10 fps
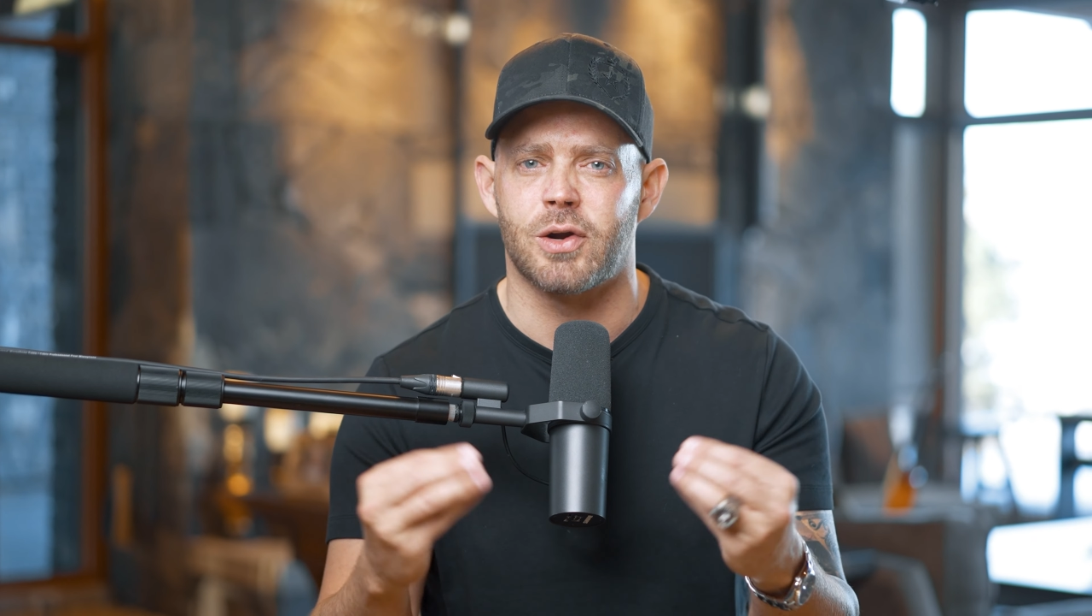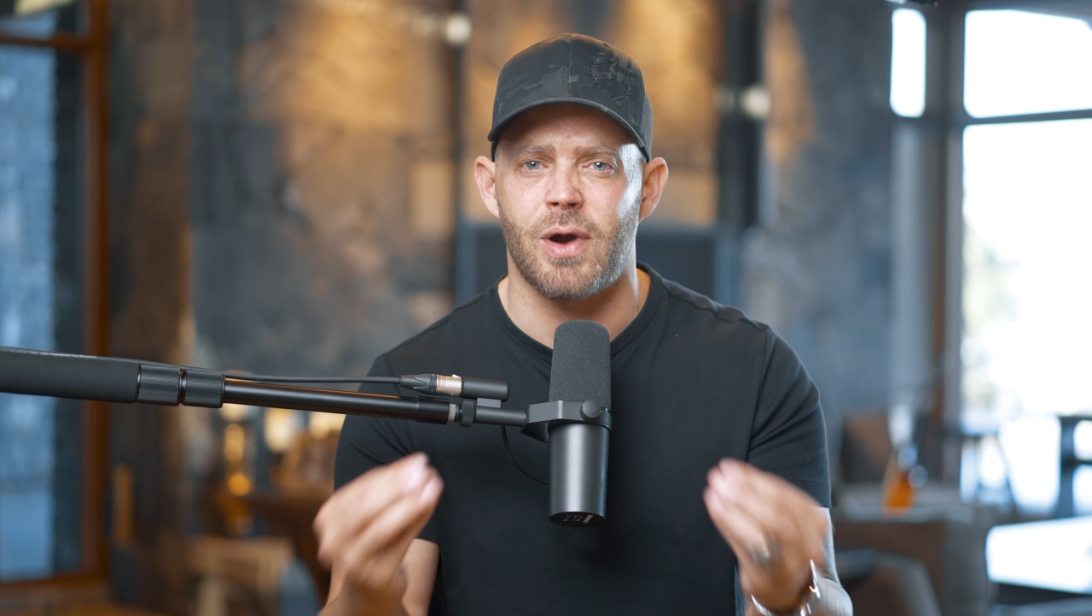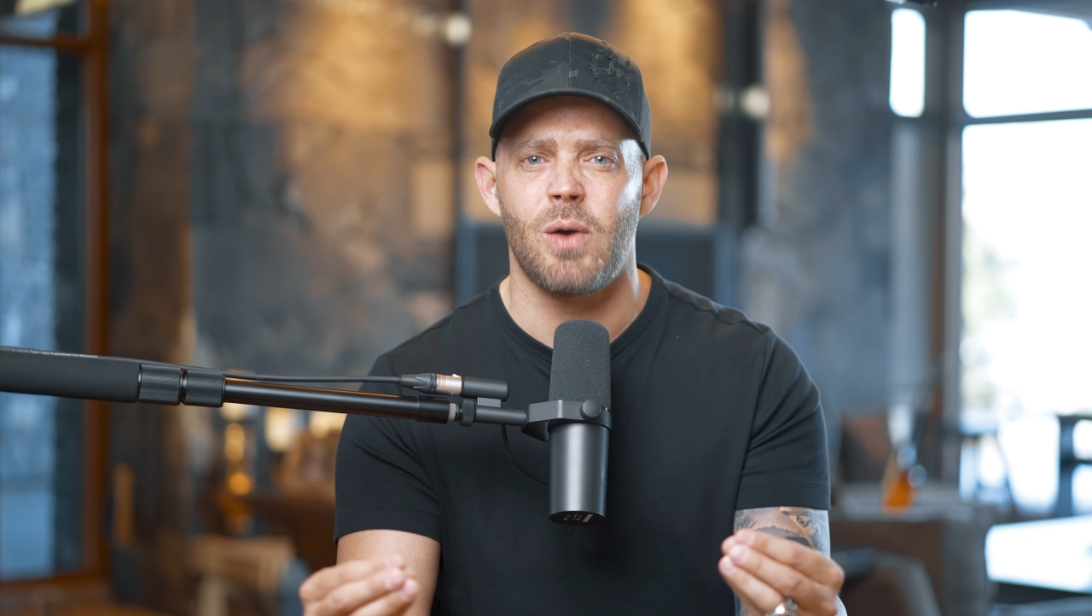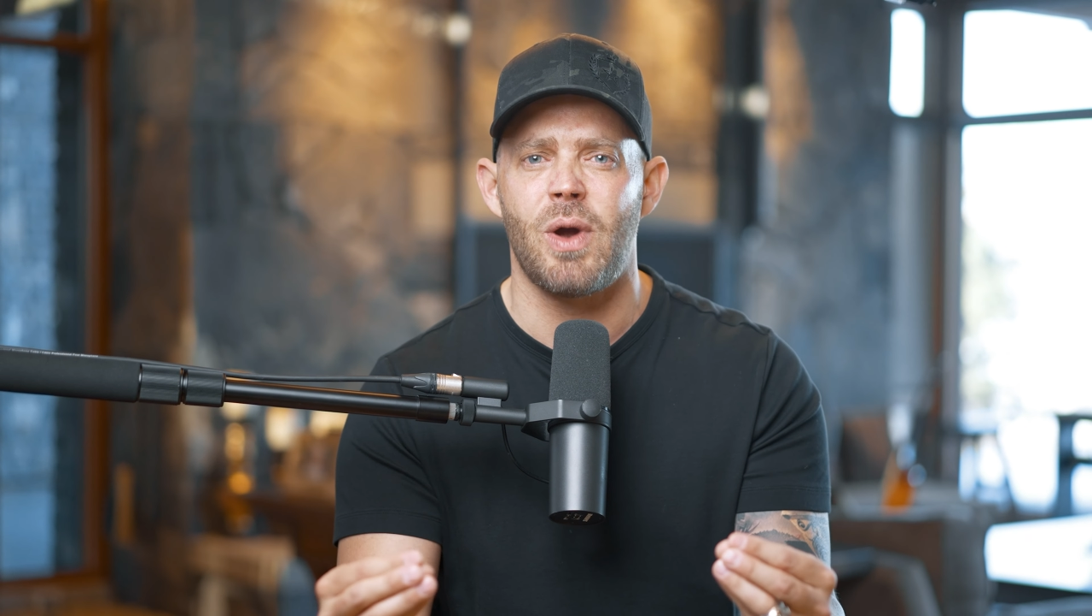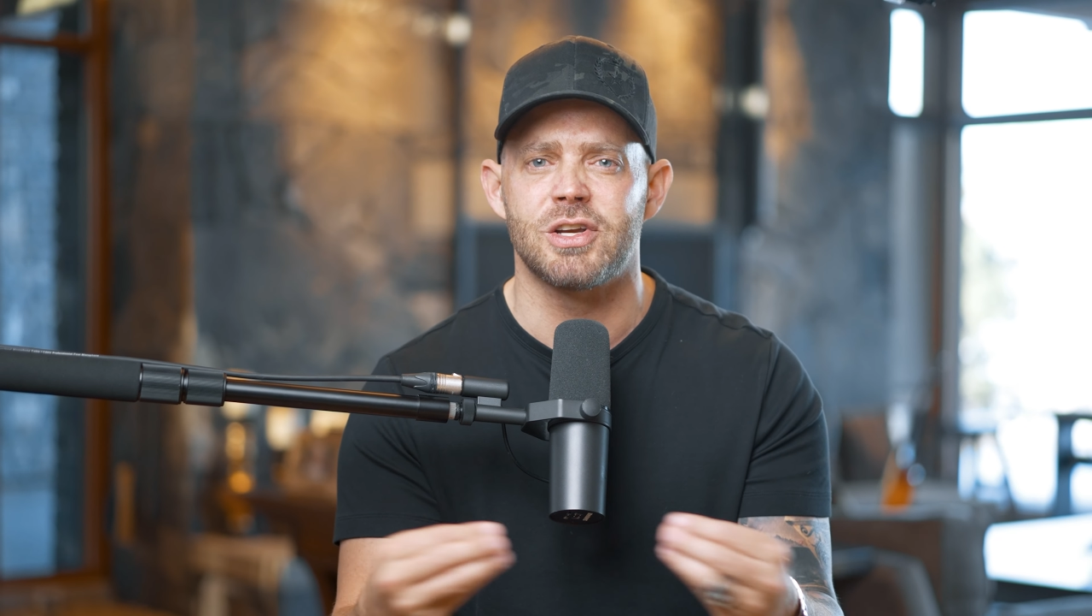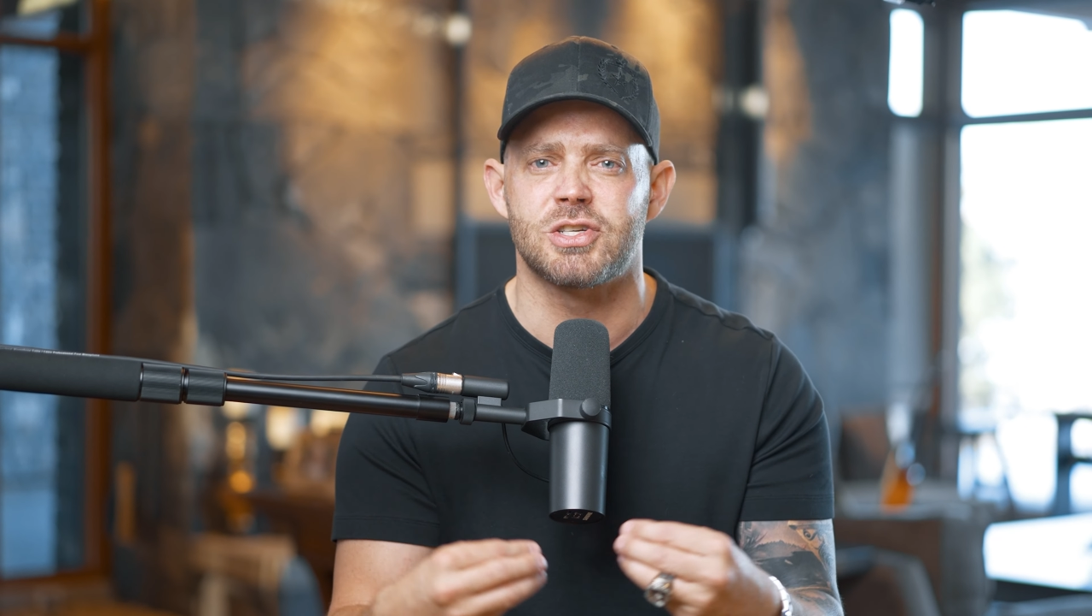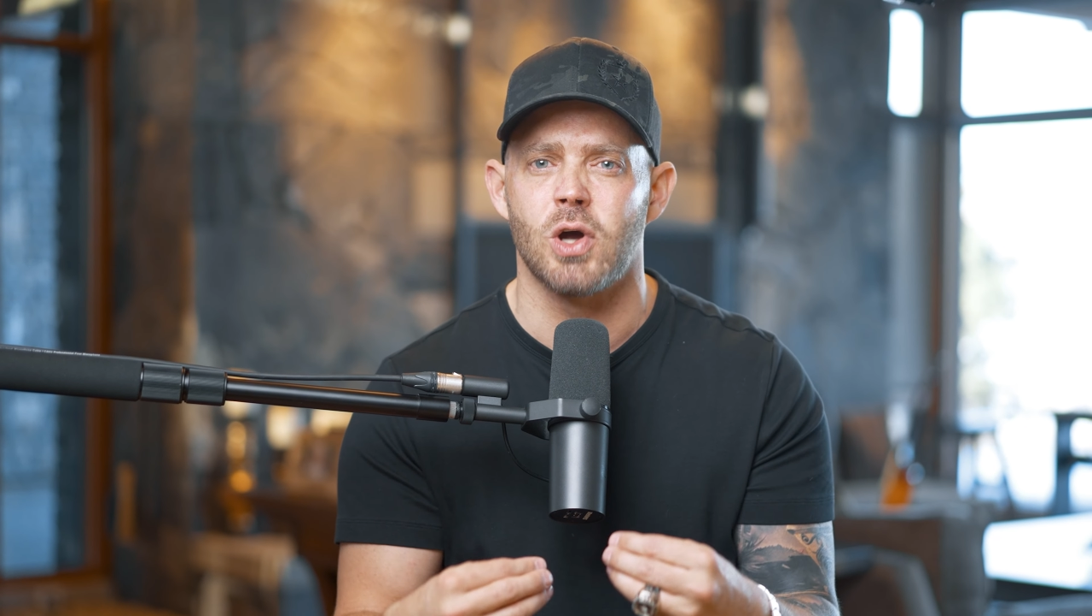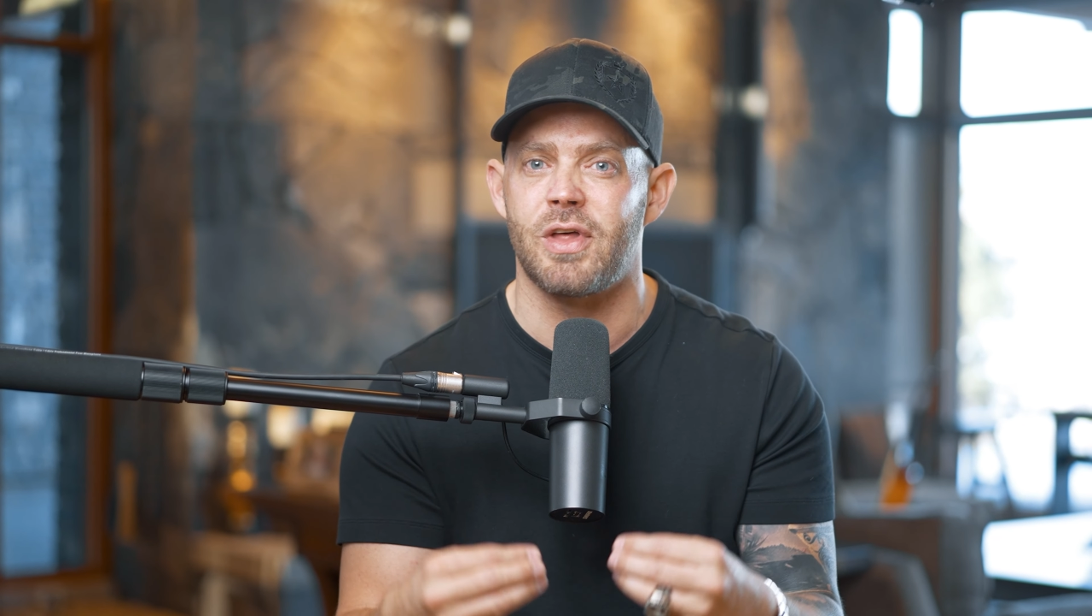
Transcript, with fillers: great way to show